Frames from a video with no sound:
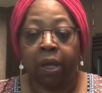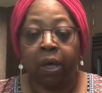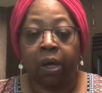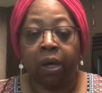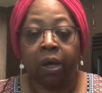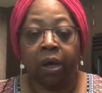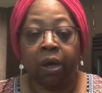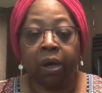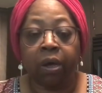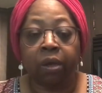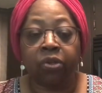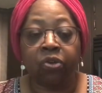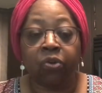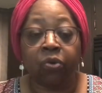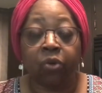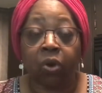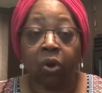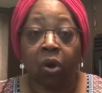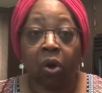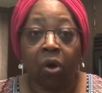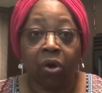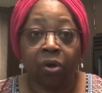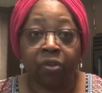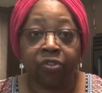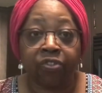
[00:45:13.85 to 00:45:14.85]
Uh, you can
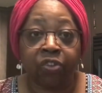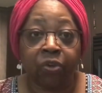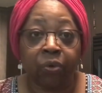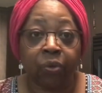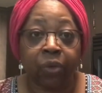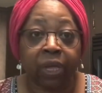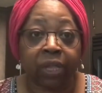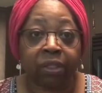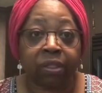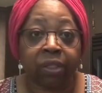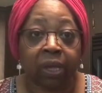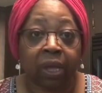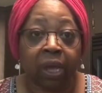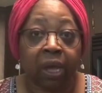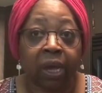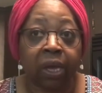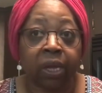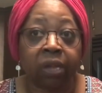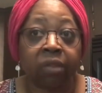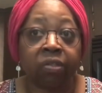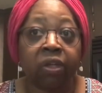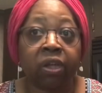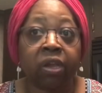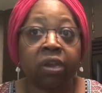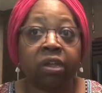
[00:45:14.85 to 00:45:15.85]
also get the
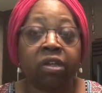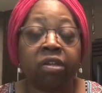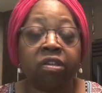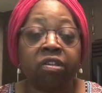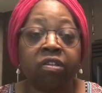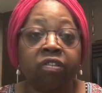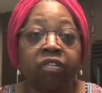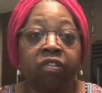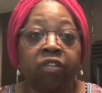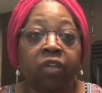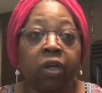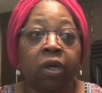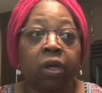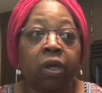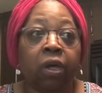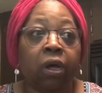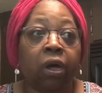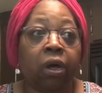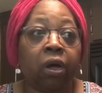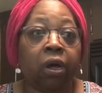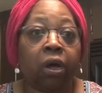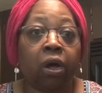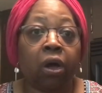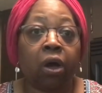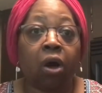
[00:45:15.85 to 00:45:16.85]
kind that is
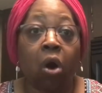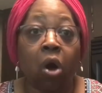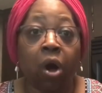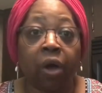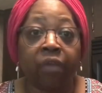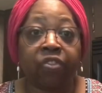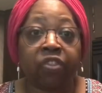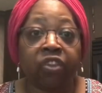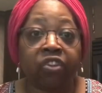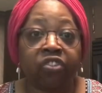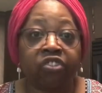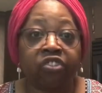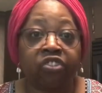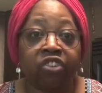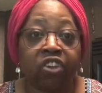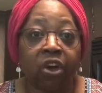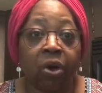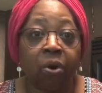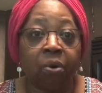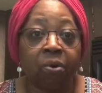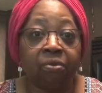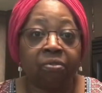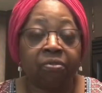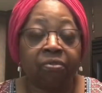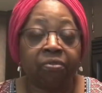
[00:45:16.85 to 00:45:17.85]
uh, on the
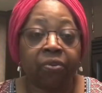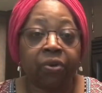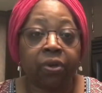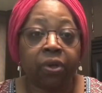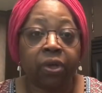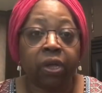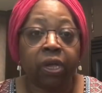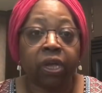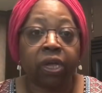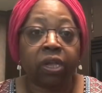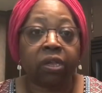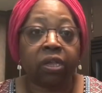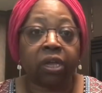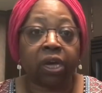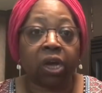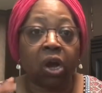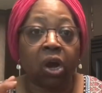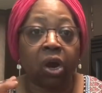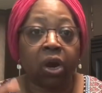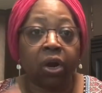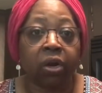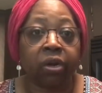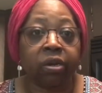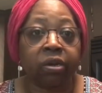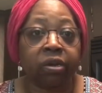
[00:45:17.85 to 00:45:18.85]
shelf in the
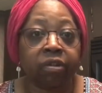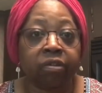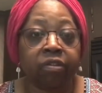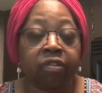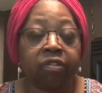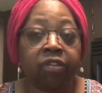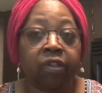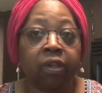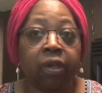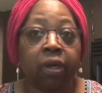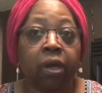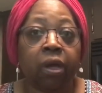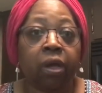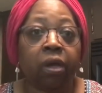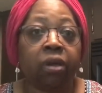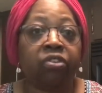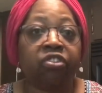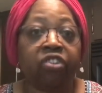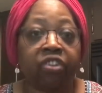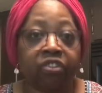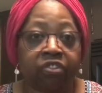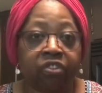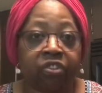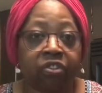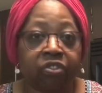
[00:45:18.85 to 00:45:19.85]
cartons
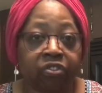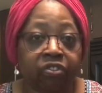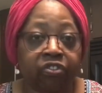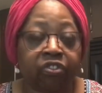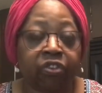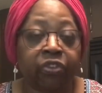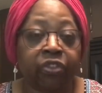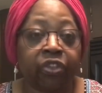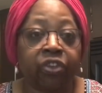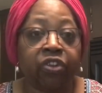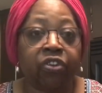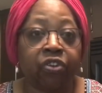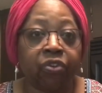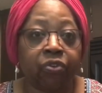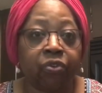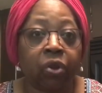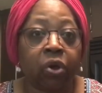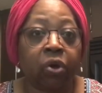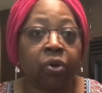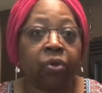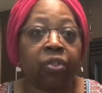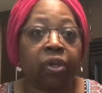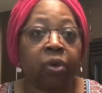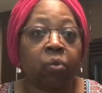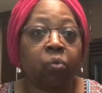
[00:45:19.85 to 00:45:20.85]
just so that you
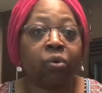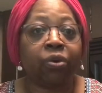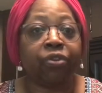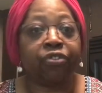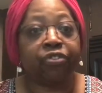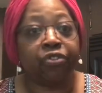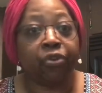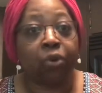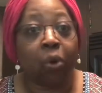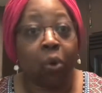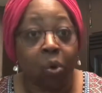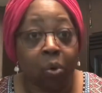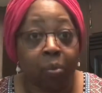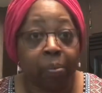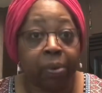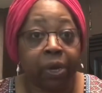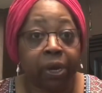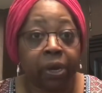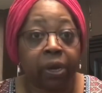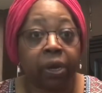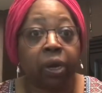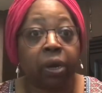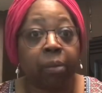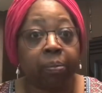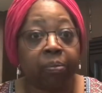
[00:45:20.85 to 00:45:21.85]
know that once you open
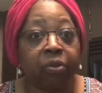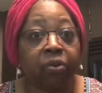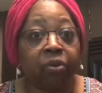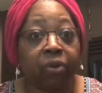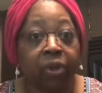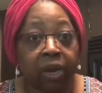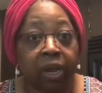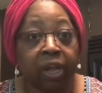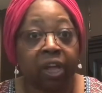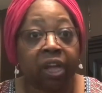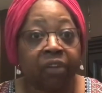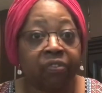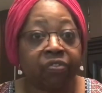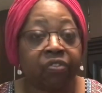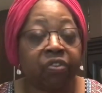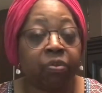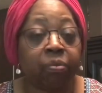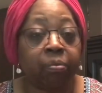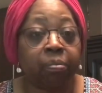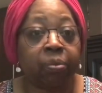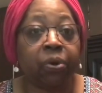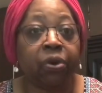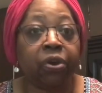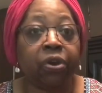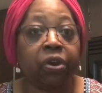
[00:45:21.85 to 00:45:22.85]
it up, you're going to have to
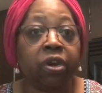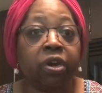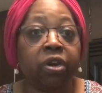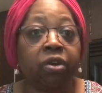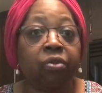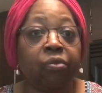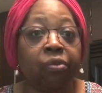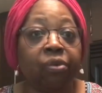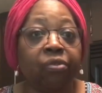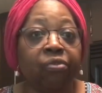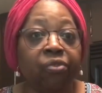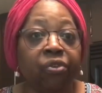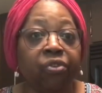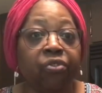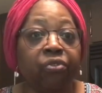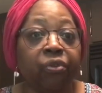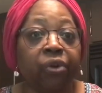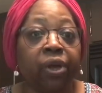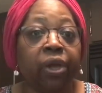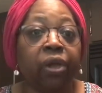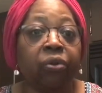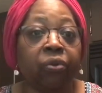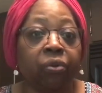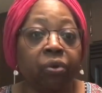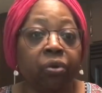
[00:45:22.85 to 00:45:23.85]
put it in a
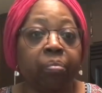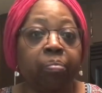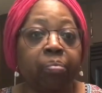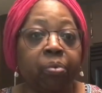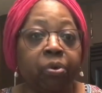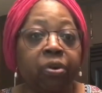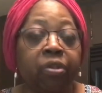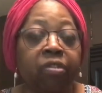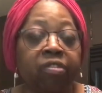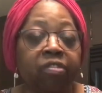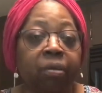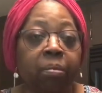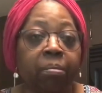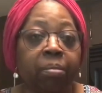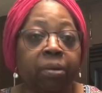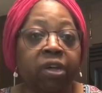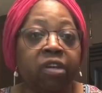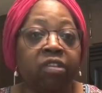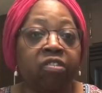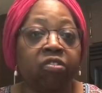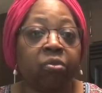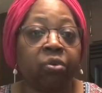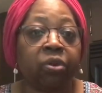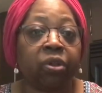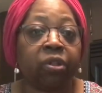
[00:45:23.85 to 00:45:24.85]
refrigerator or put it
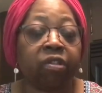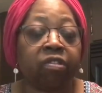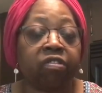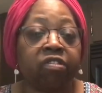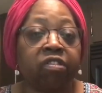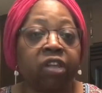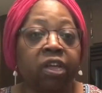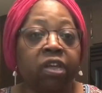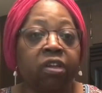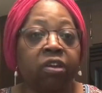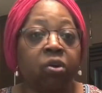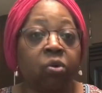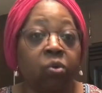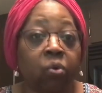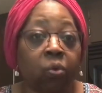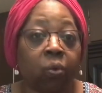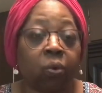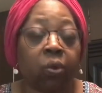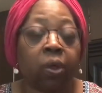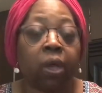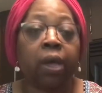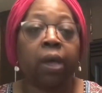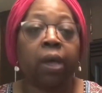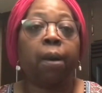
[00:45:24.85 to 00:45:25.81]
someplace so it can stay cool.